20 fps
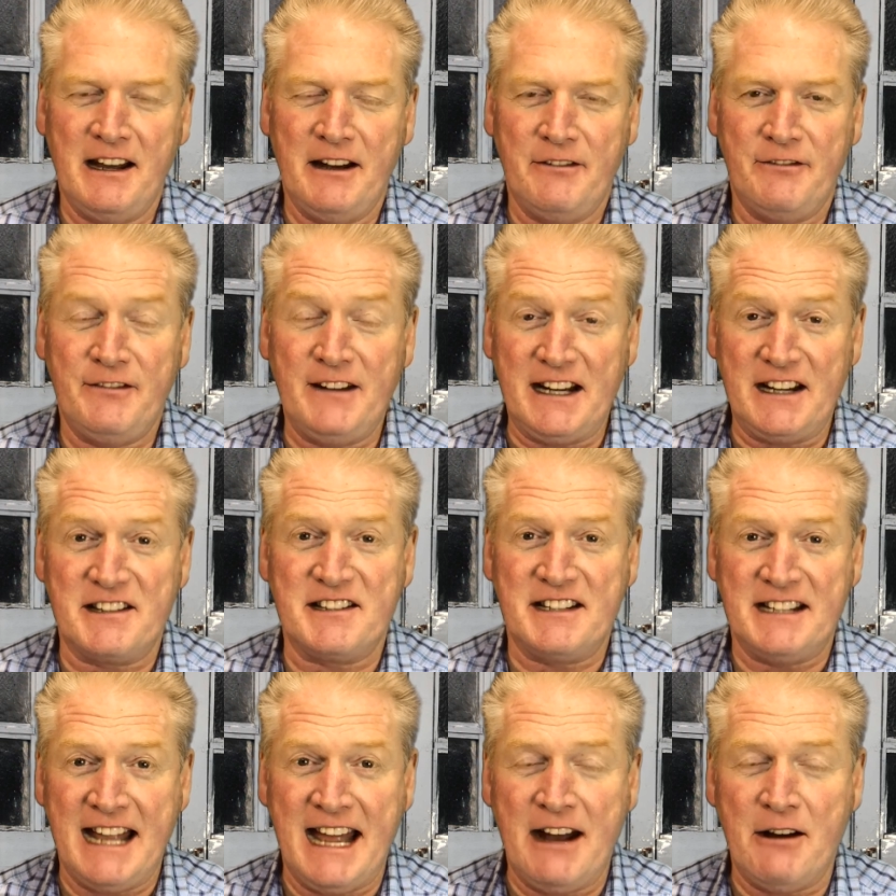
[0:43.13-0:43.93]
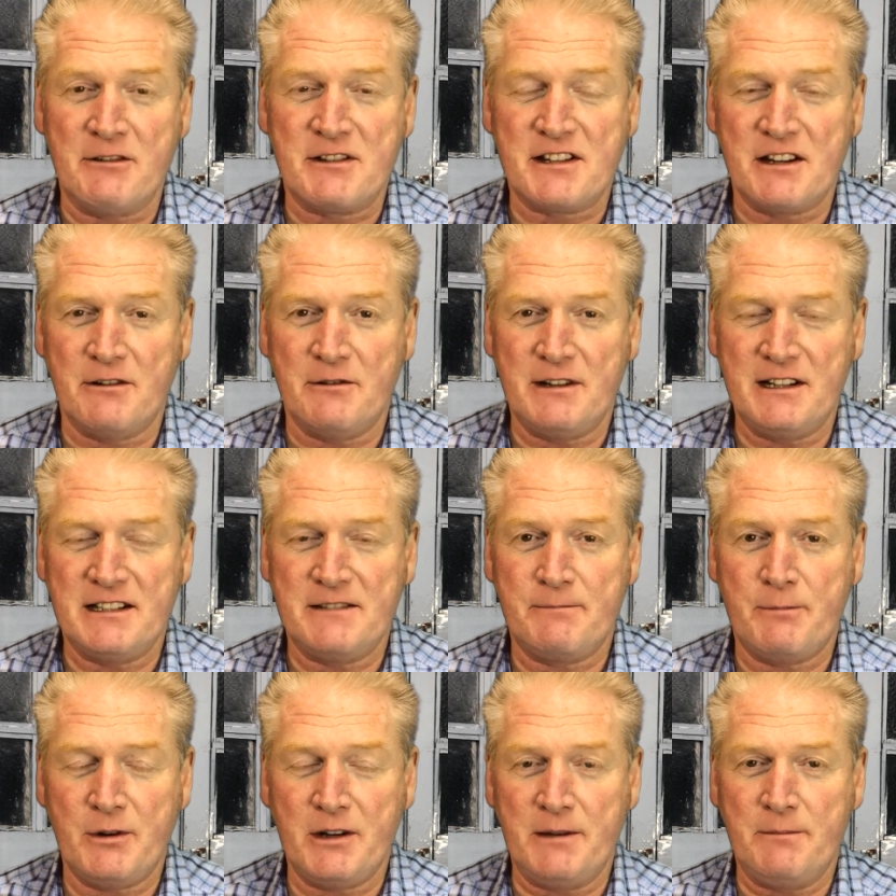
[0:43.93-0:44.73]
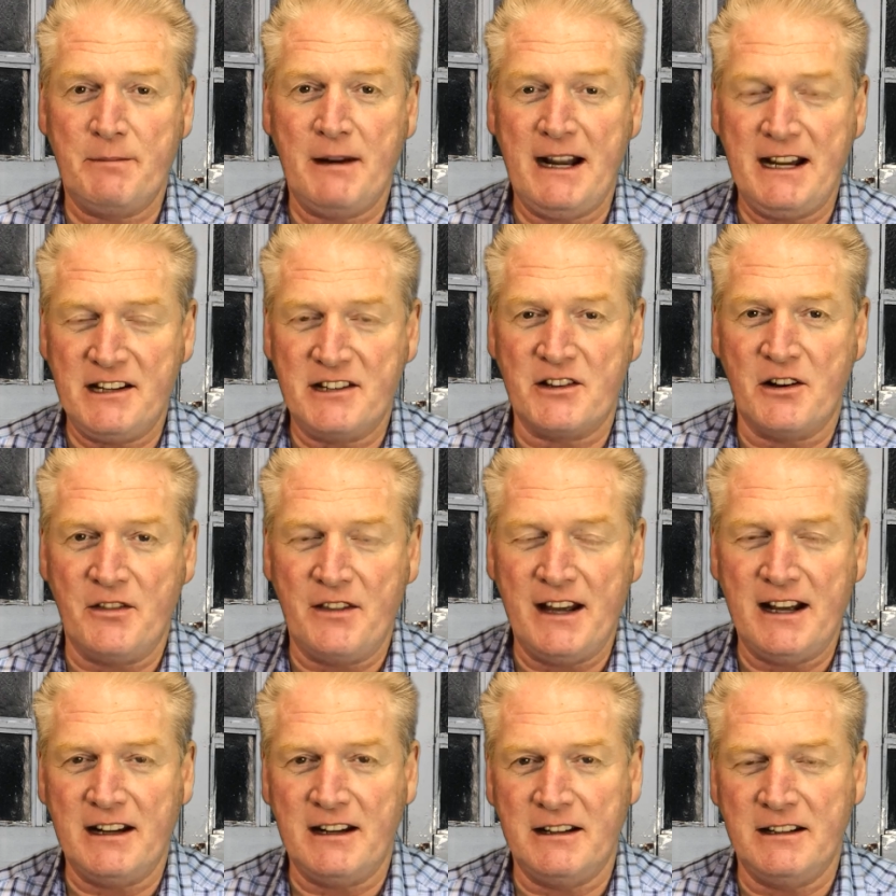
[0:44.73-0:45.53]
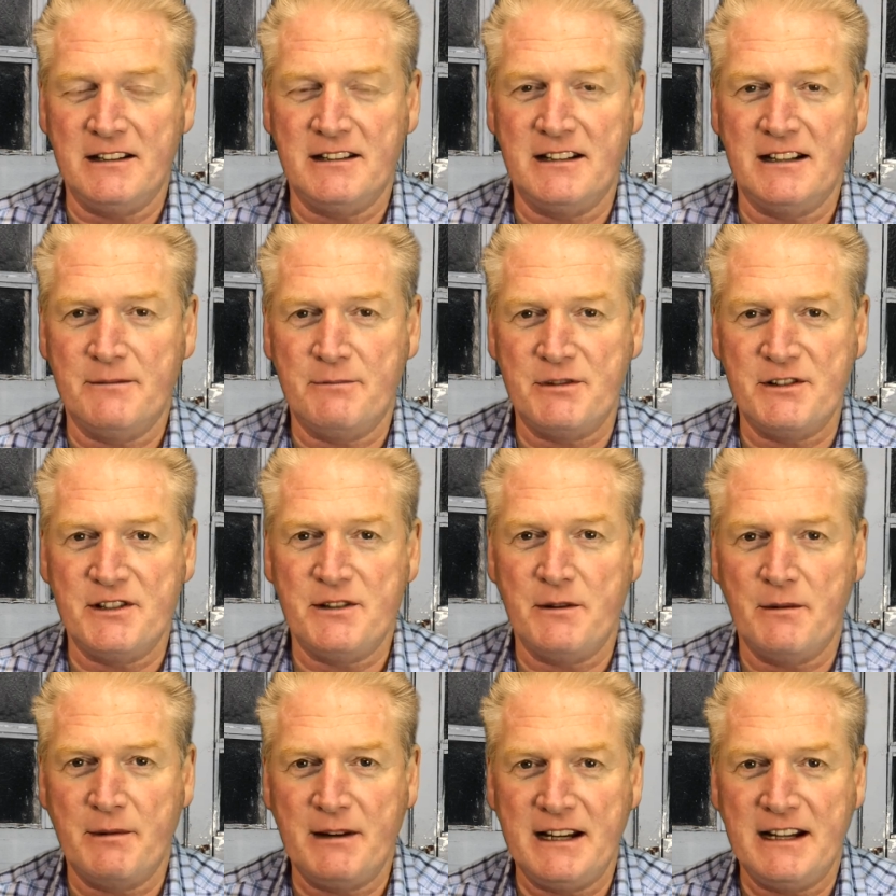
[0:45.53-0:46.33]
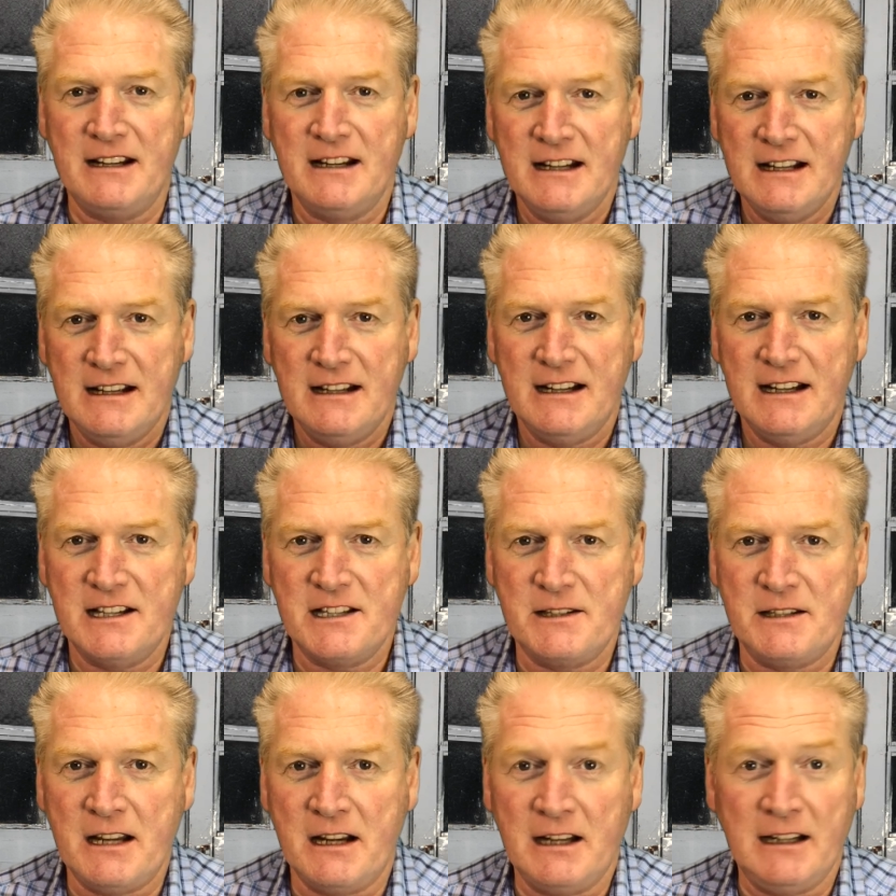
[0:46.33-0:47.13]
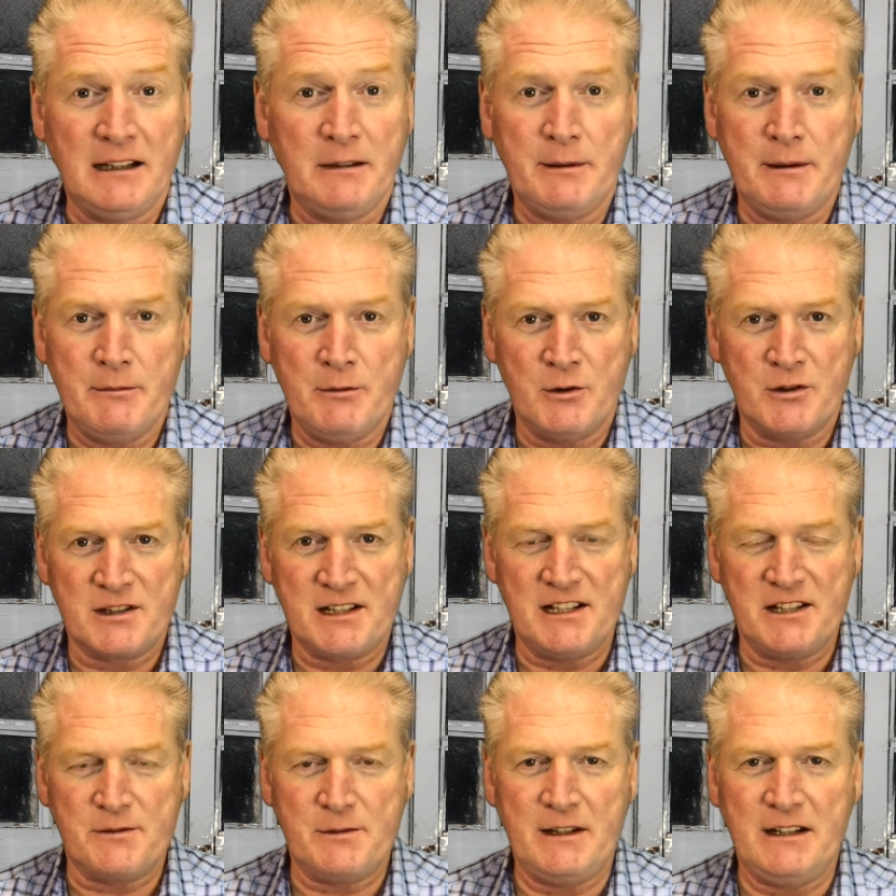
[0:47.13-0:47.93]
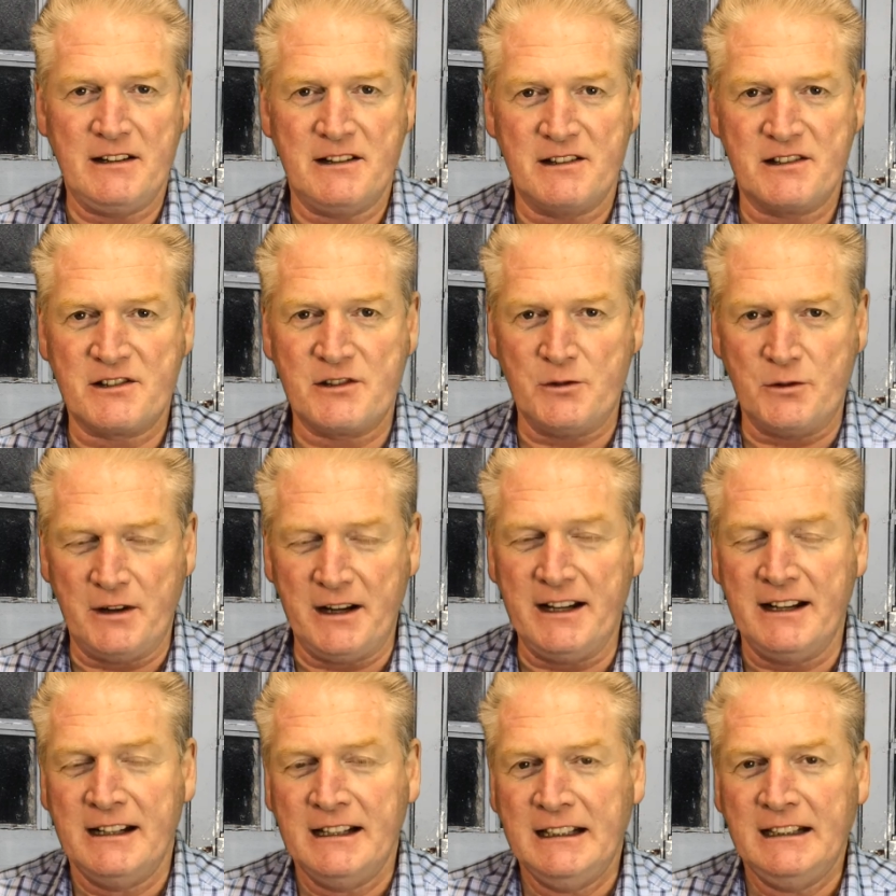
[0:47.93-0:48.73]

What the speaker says: fixed now, so he's putting paint on that, and presumably has done a little bit more since we last saw it,